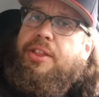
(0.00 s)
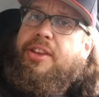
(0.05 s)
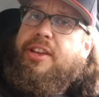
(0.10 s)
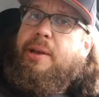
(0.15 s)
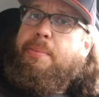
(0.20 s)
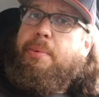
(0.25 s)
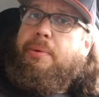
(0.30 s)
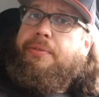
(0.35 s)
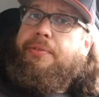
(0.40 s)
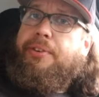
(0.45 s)
I
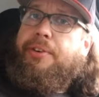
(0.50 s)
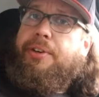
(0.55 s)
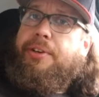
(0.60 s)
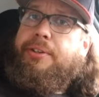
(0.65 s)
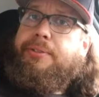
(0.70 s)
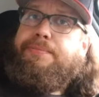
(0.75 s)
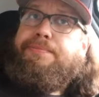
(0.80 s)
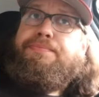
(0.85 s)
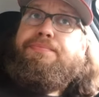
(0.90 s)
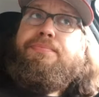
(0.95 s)
think I
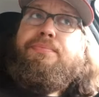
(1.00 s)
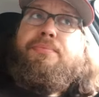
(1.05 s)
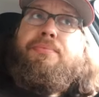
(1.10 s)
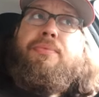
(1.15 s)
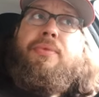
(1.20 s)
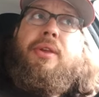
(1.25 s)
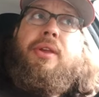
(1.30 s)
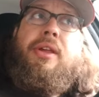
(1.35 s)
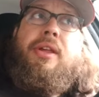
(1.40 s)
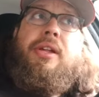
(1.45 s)
prefer
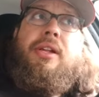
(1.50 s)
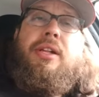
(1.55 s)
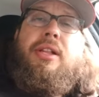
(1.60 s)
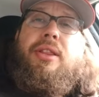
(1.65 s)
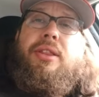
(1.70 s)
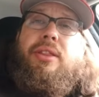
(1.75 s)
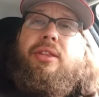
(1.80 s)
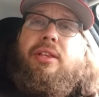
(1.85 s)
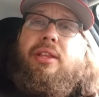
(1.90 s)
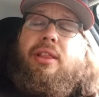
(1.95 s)

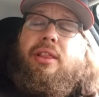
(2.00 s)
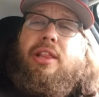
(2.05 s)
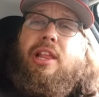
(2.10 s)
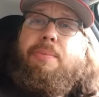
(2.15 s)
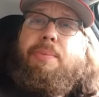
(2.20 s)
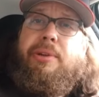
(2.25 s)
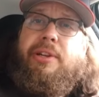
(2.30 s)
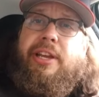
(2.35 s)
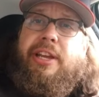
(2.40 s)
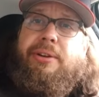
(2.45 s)
the
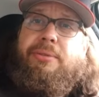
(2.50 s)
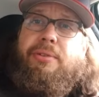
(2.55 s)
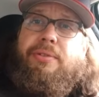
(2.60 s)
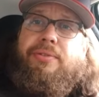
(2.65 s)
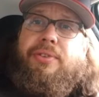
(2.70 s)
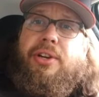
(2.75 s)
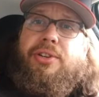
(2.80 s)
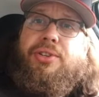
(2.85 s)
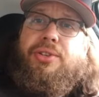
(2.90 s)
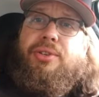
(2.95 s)
lemonade
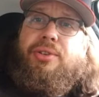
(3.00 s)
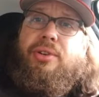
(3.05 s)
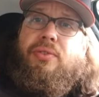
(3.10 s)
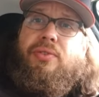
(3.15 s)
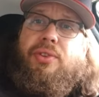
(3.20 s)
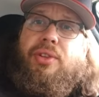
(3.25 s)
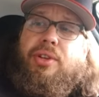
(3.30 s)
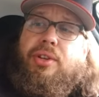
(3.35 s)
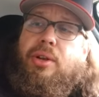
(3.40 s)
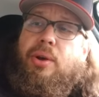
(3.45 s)
refresher
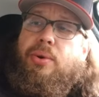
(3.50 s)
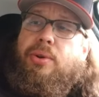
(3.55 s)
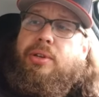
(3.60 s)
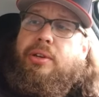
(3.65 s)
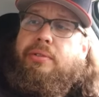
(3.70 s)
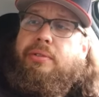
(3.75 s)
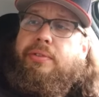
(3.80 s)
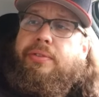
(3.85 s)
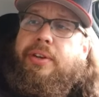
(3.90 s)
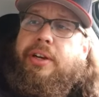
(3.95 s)
over the
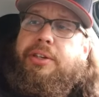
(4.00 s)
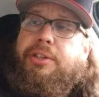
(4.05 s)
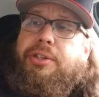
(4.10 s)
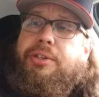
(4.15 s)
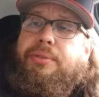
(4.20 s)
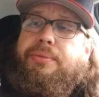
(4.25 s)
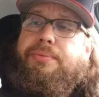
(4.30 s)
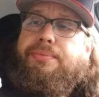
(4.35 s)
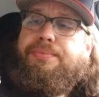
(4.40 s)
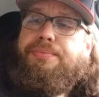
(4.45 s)
coconut
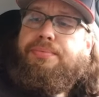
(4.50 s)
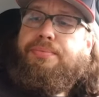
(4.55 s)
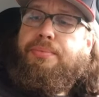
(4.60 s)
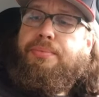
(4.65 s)
refresher.